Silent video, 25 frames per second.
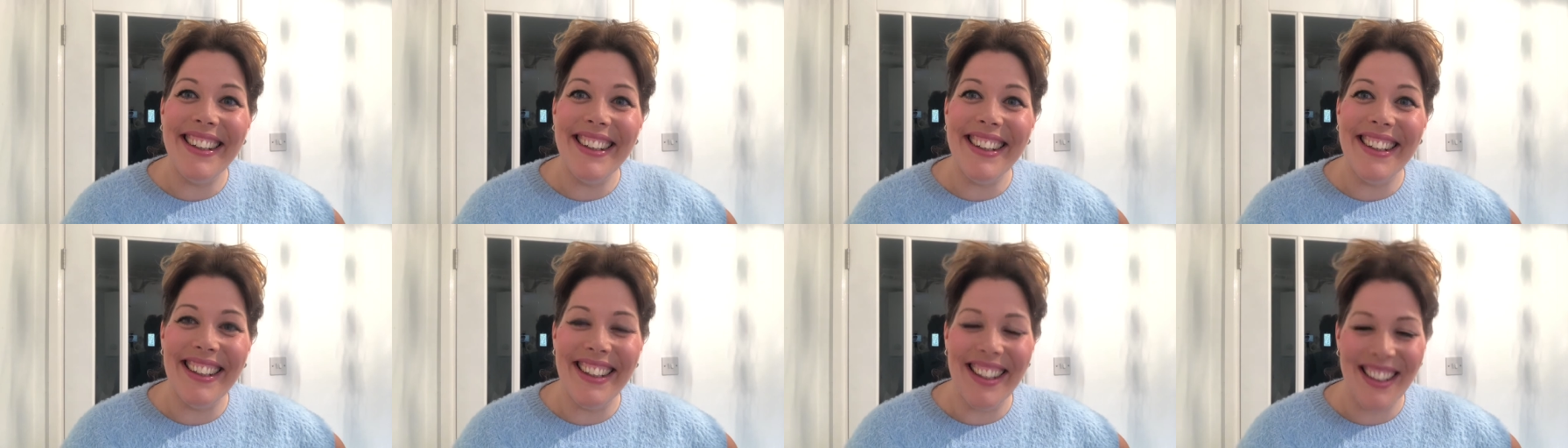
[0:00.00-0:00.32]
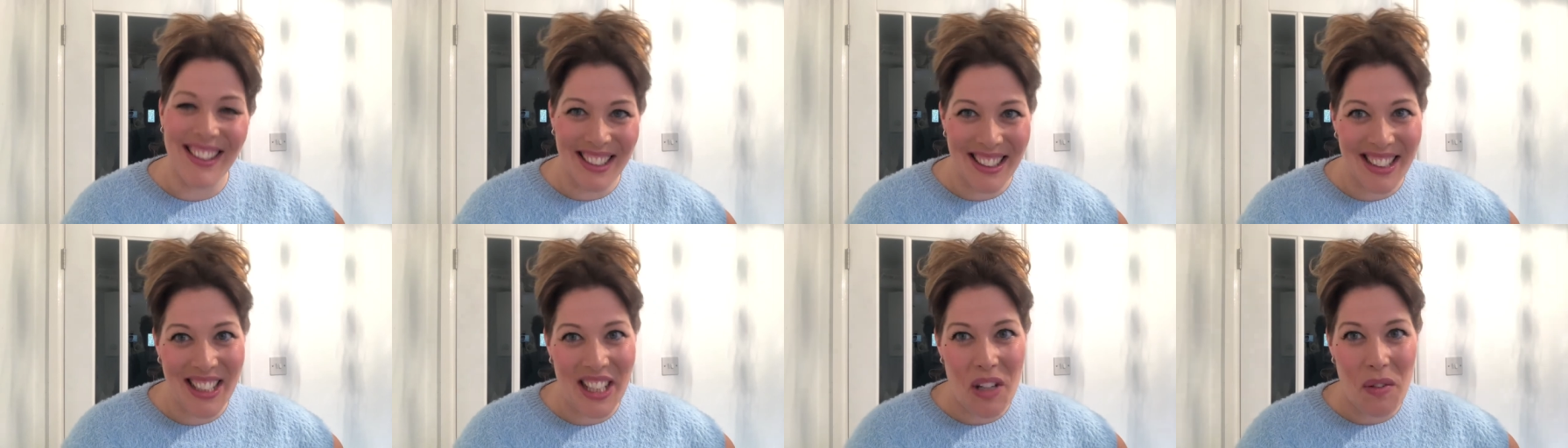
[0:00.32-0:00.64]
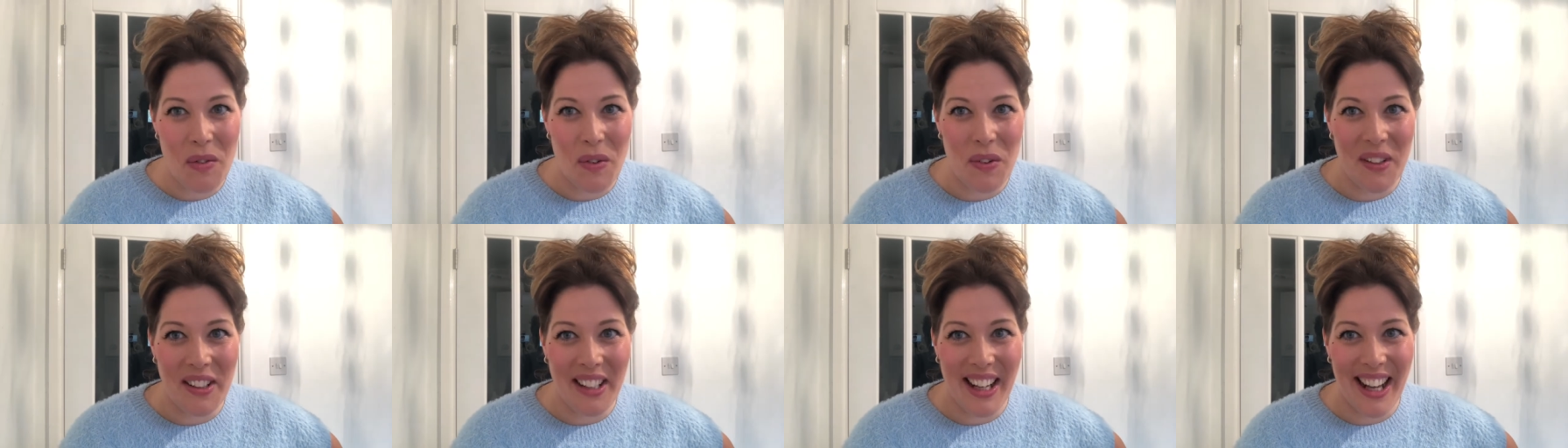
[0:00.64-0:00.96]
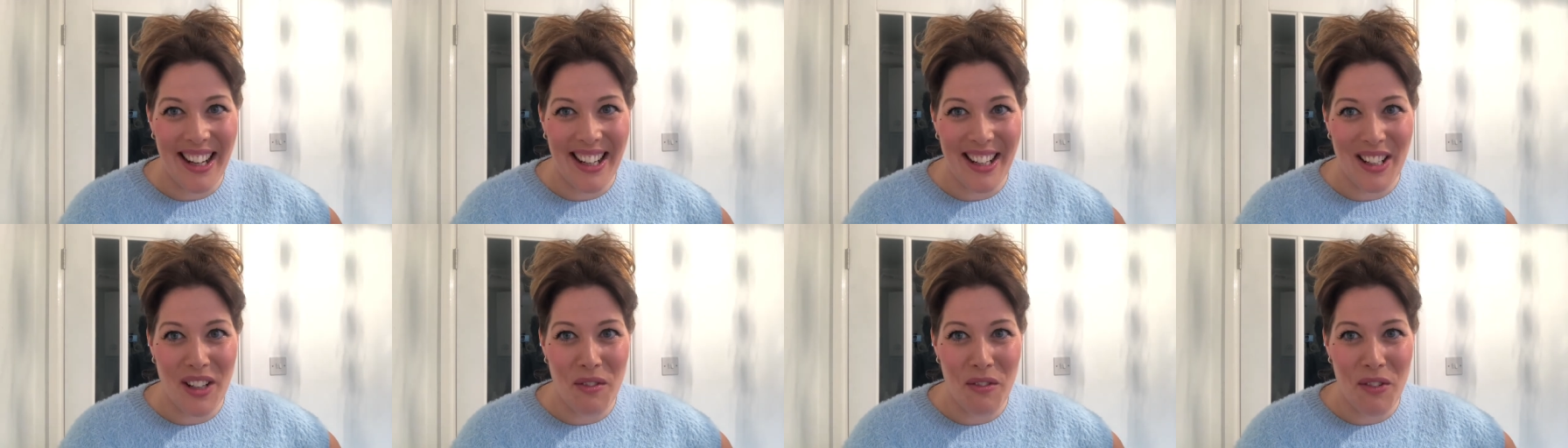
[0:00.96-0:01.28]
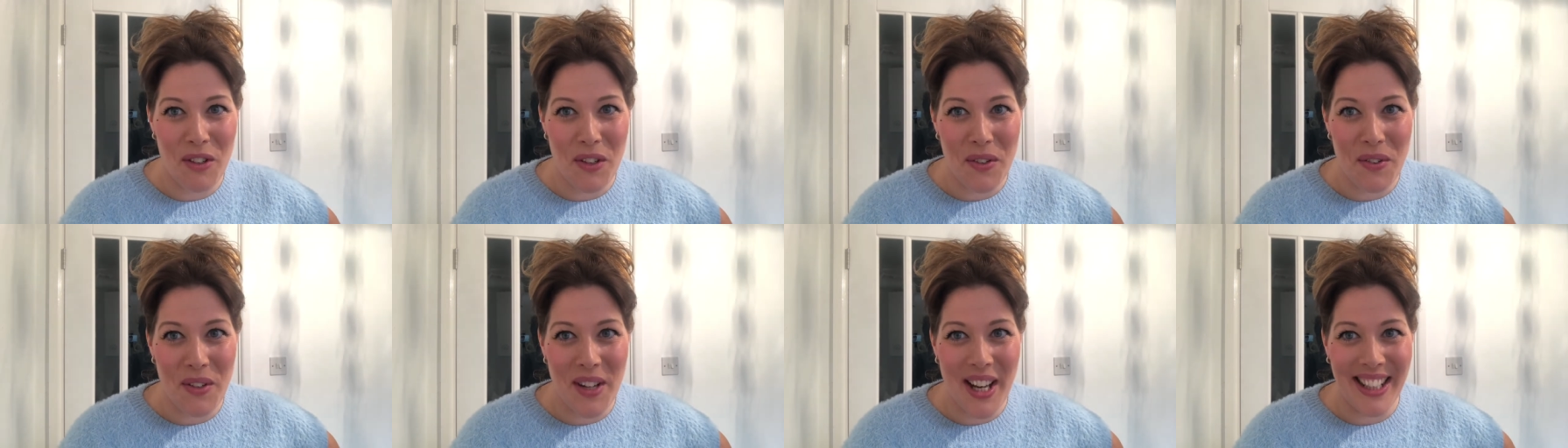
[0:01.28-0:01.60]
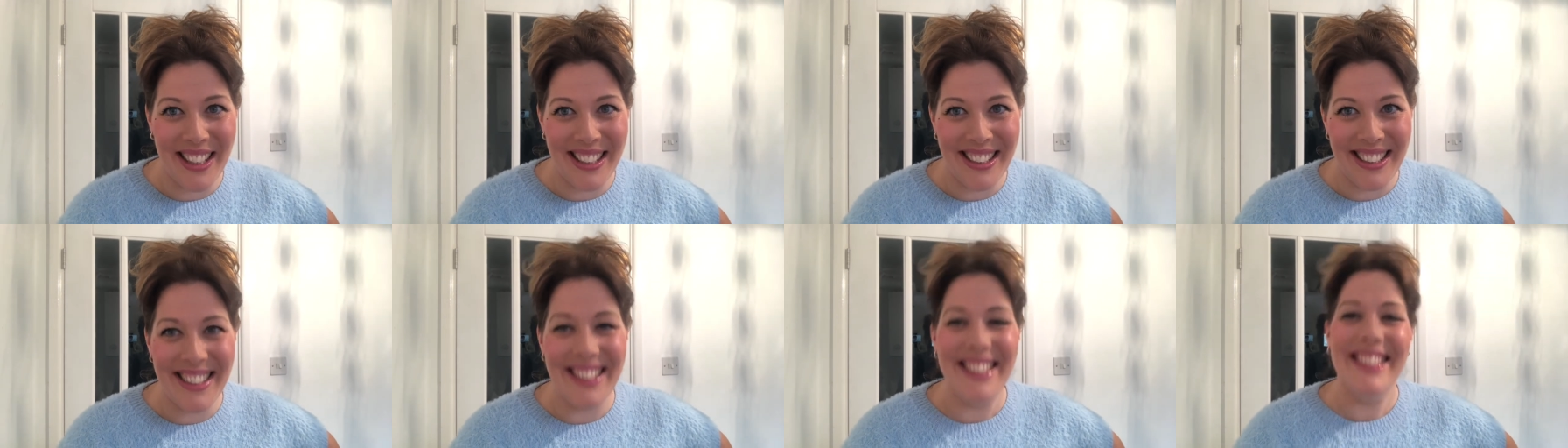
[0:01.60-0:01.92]
and I'll see you all again in a few
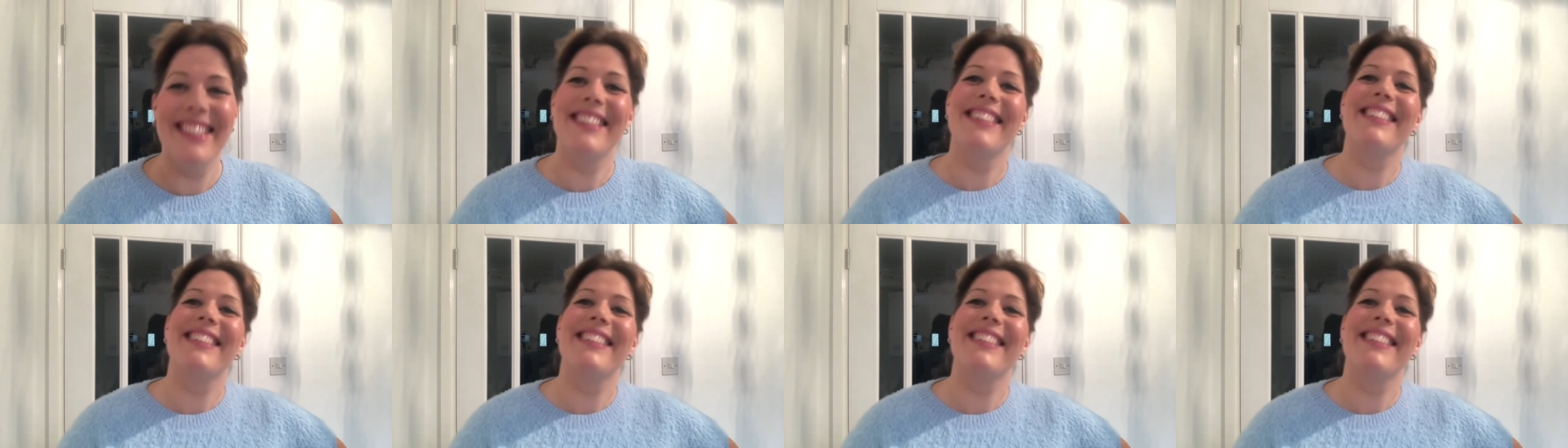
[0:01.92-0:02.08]
days.